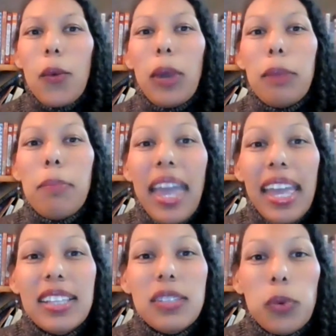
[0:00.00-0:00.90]
when
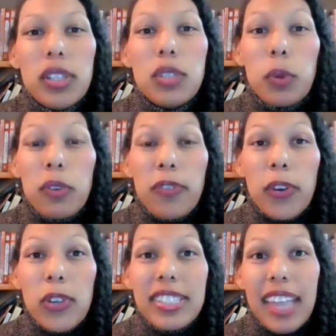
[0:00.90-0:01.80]
Penn's Woods were
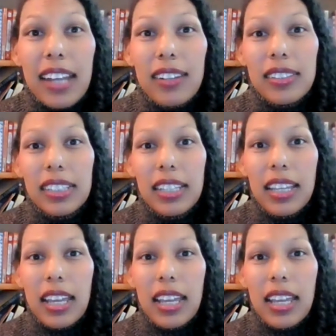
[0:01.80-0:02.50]
first settled,